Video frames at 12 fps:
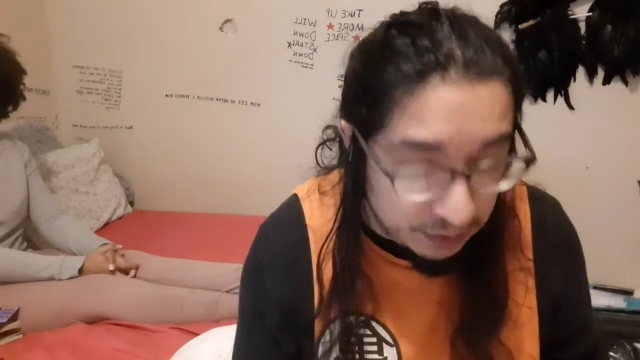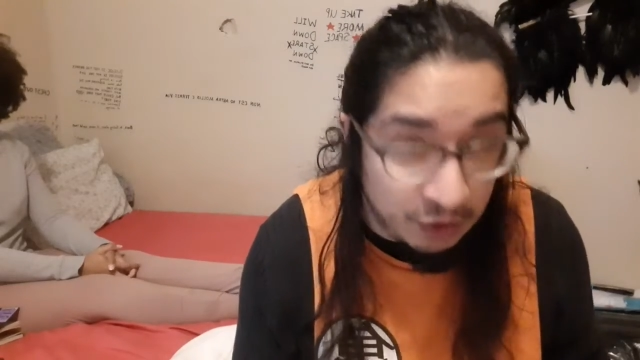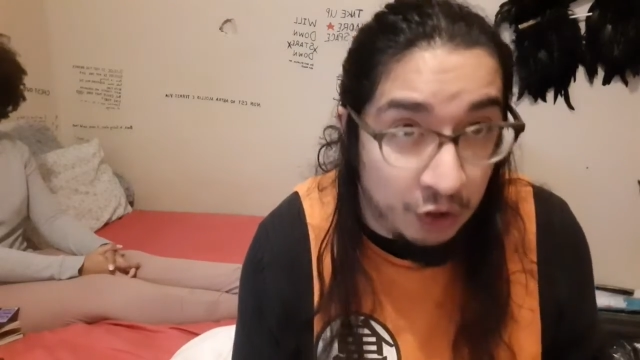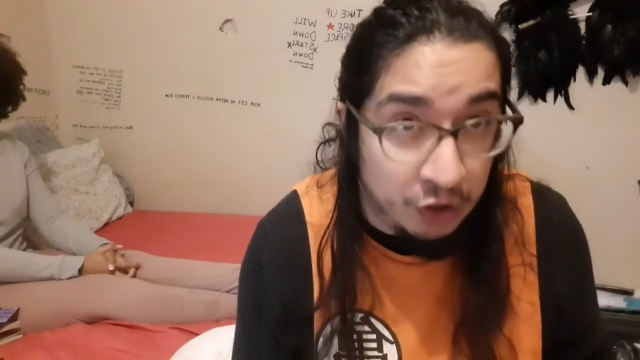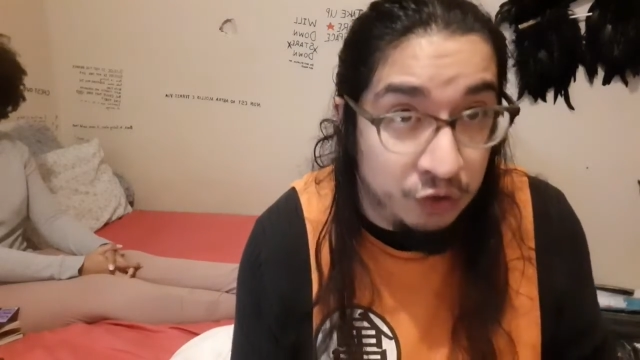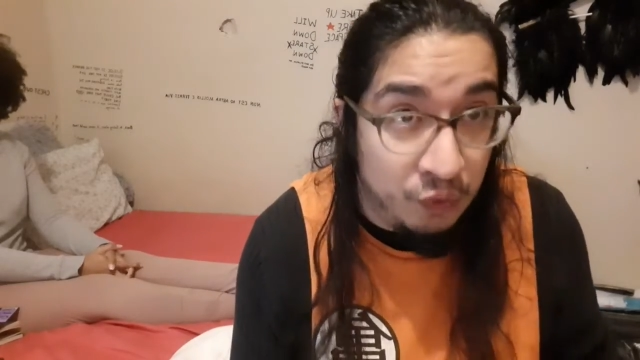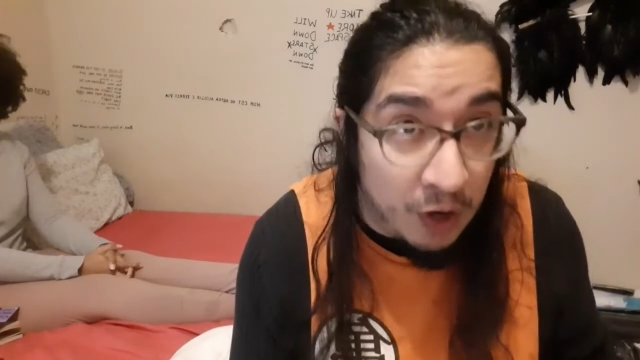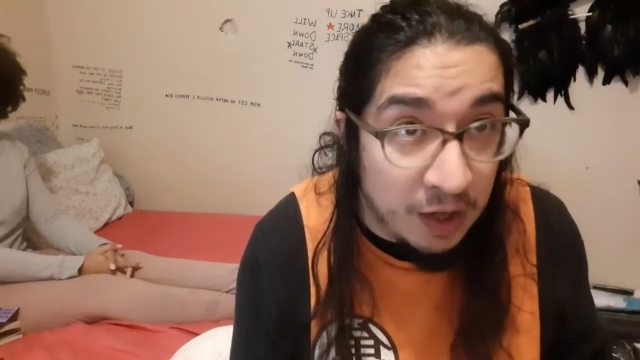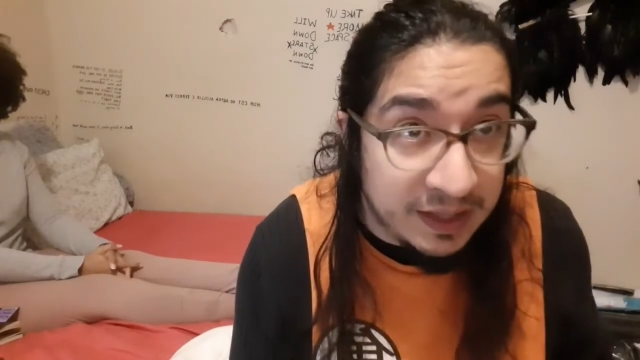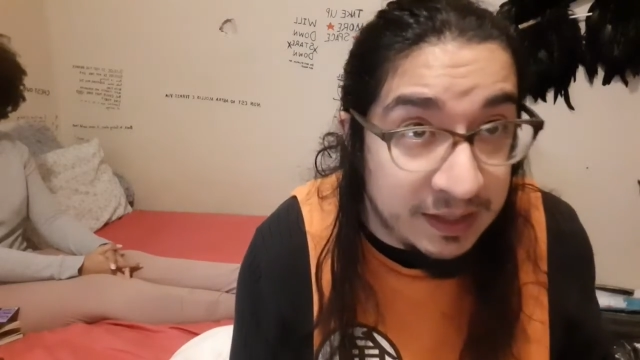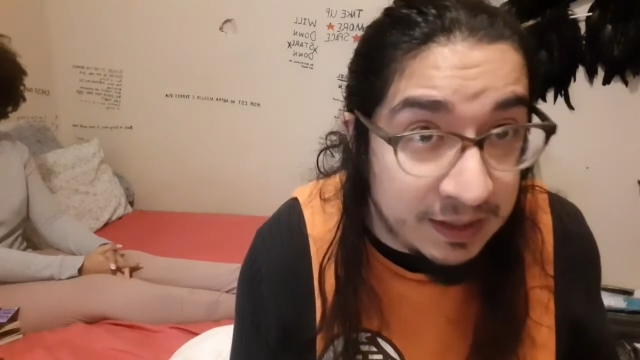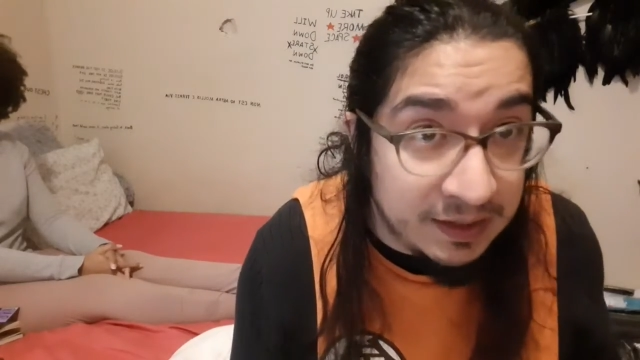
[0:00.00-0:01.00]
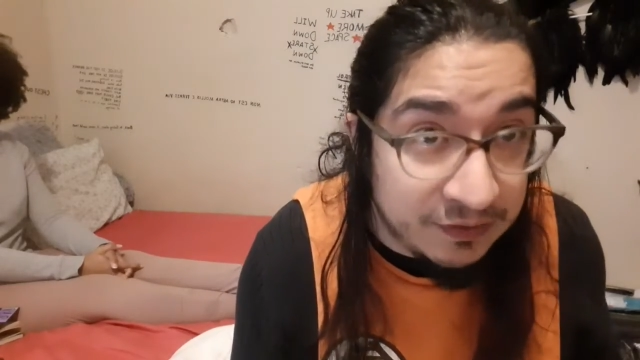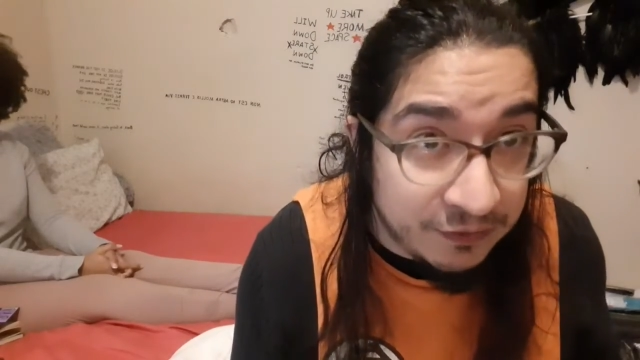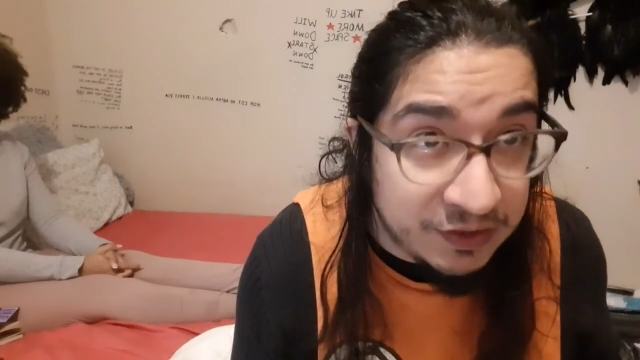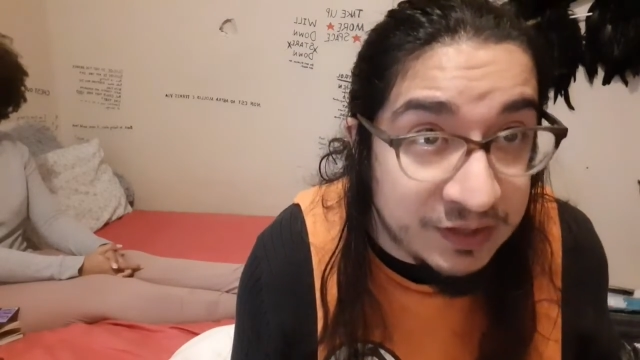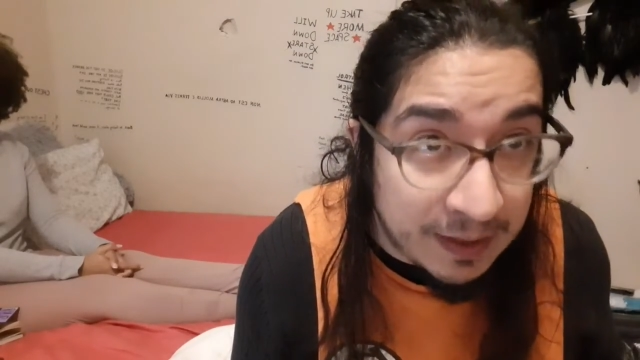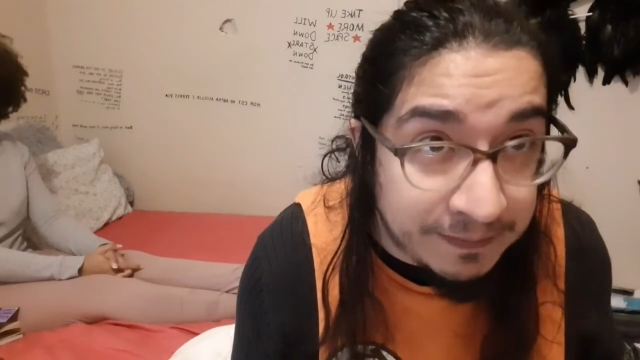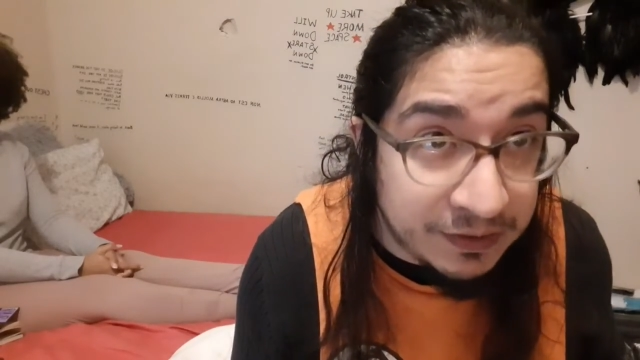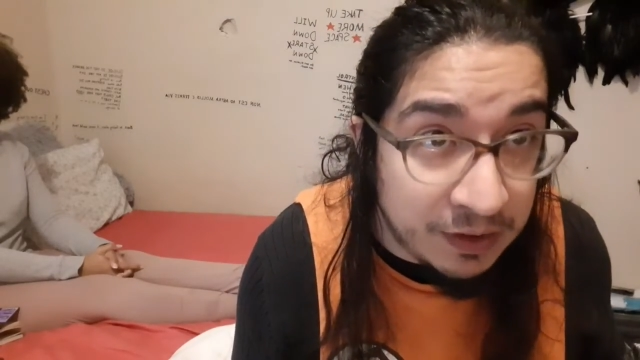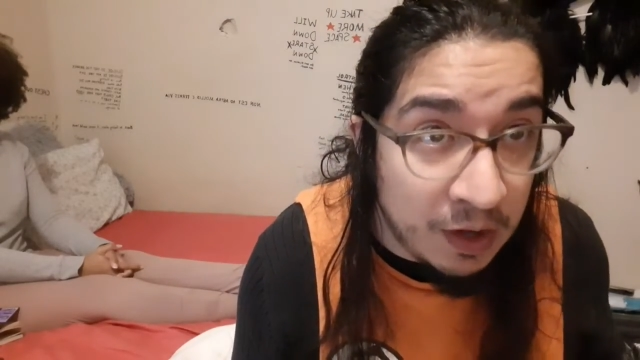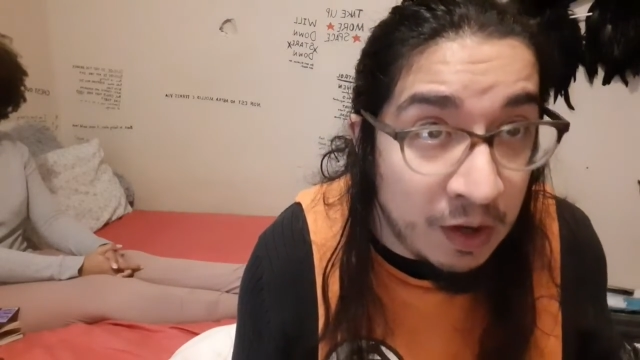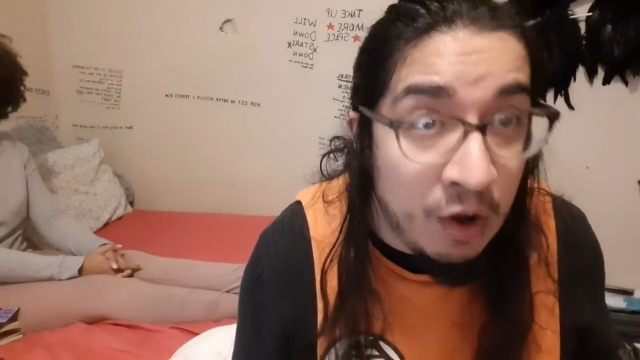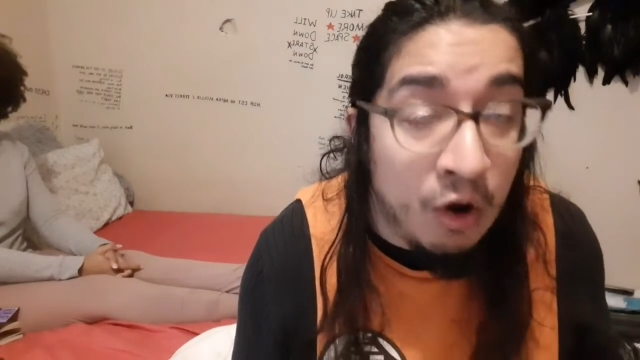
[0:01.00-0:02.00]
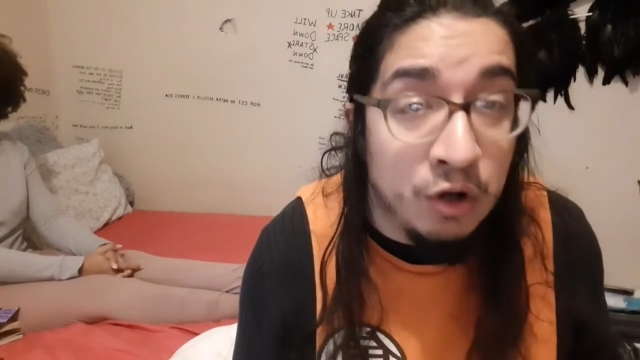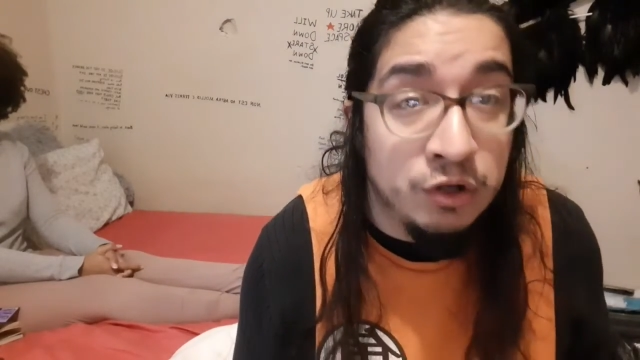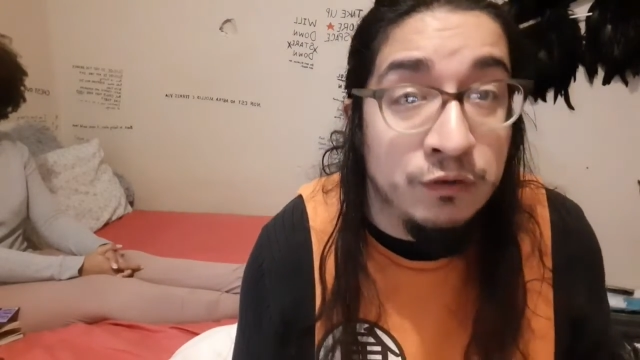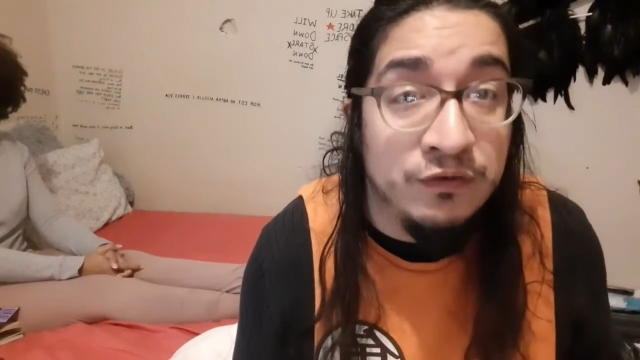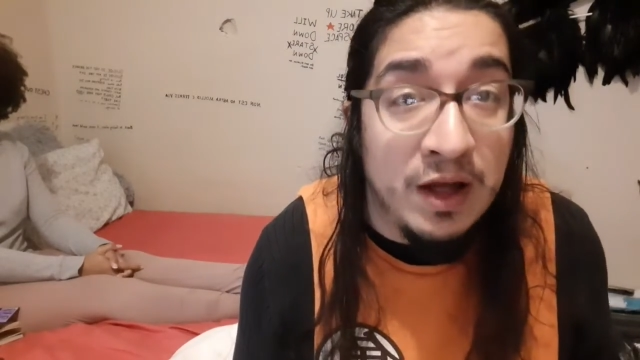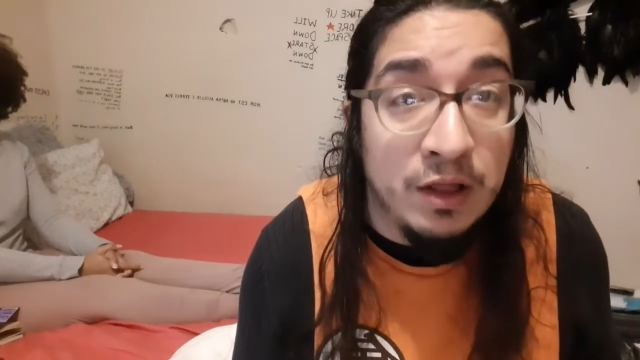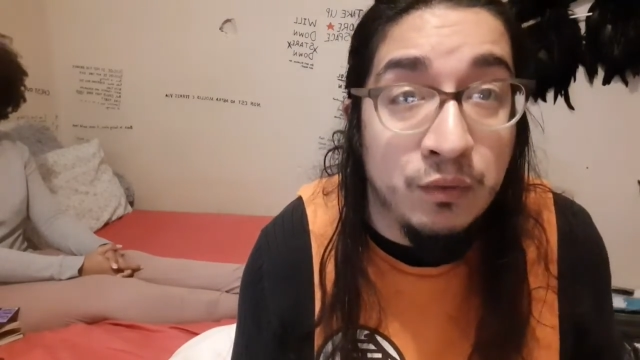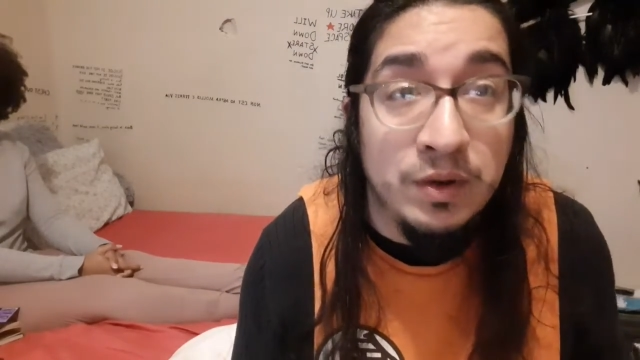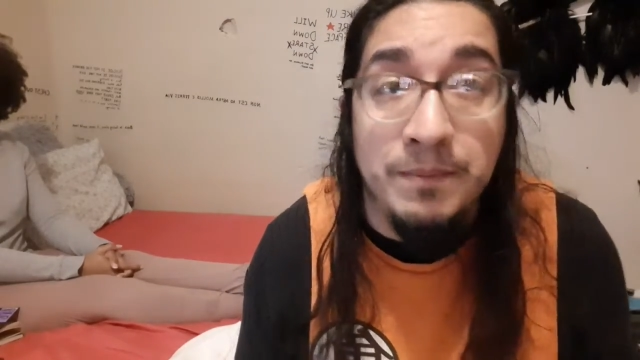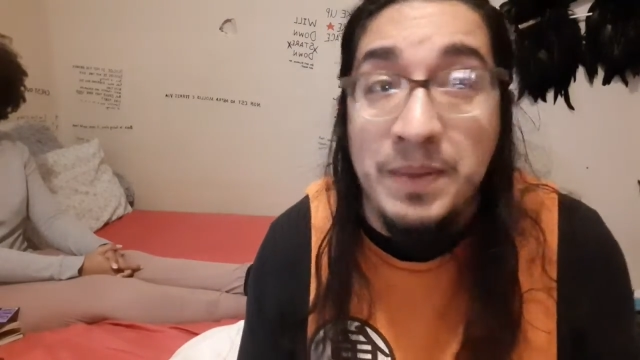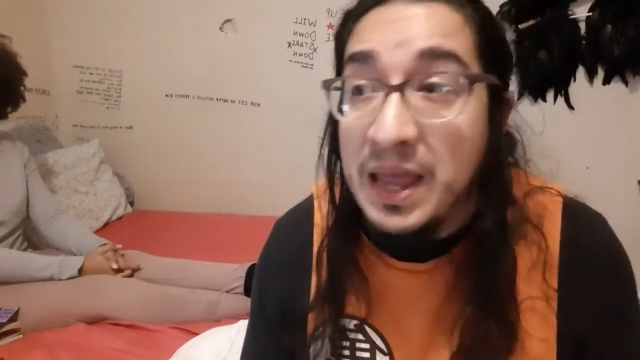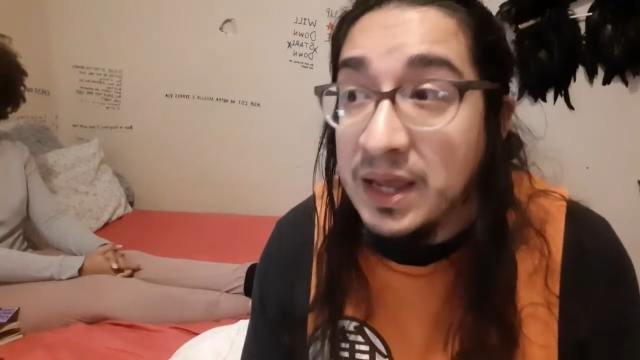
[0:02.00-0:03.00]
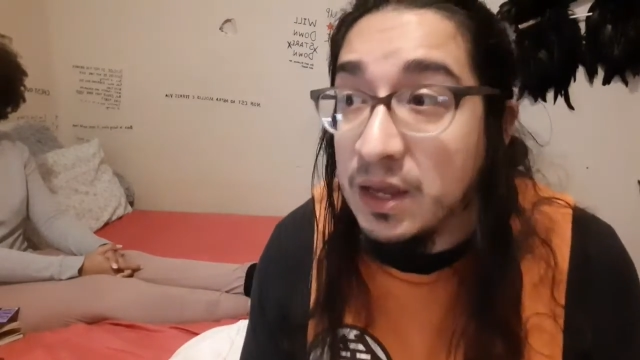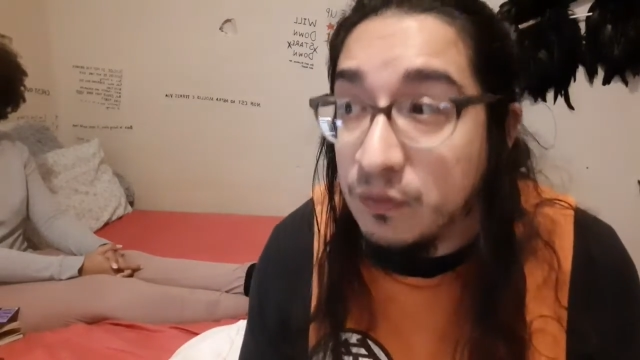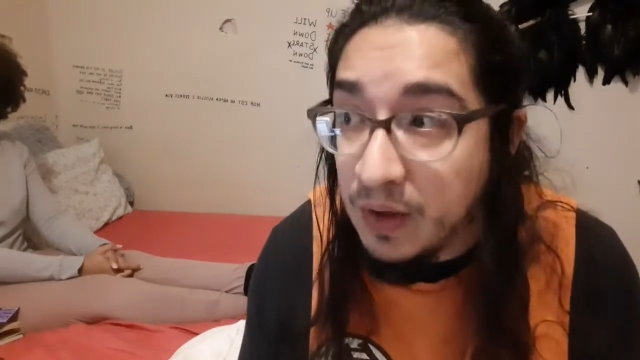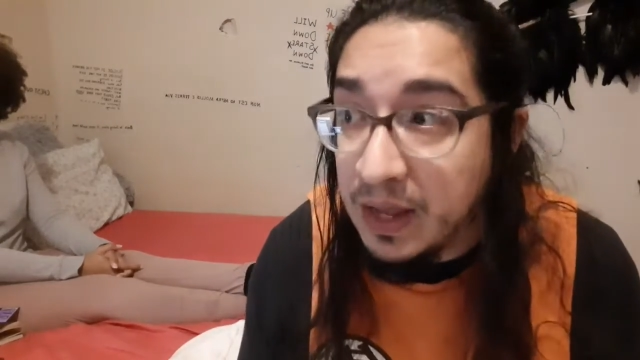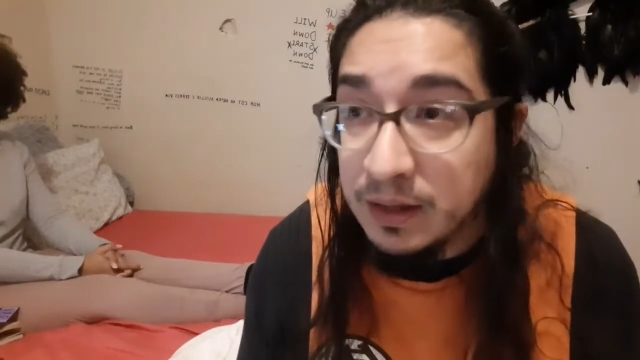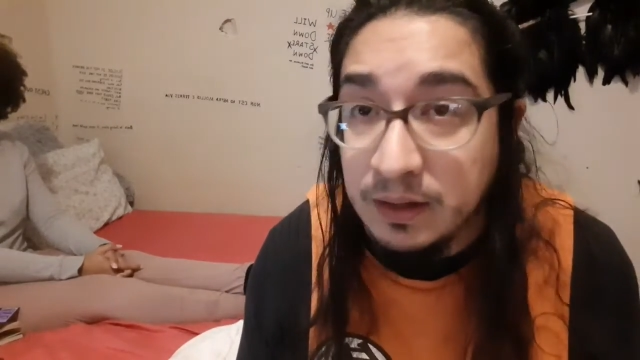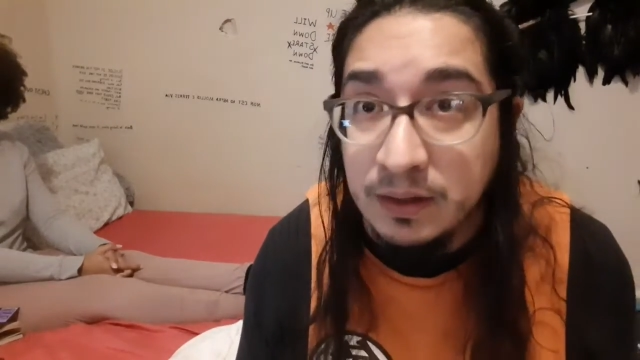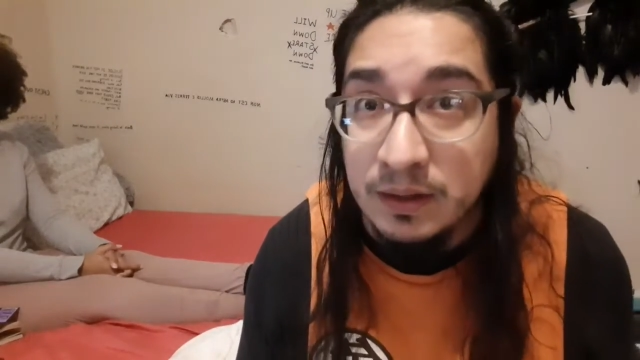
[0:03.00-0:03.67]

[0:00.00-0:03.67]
Are you walking in his footsteps? Or are you following a pagan way?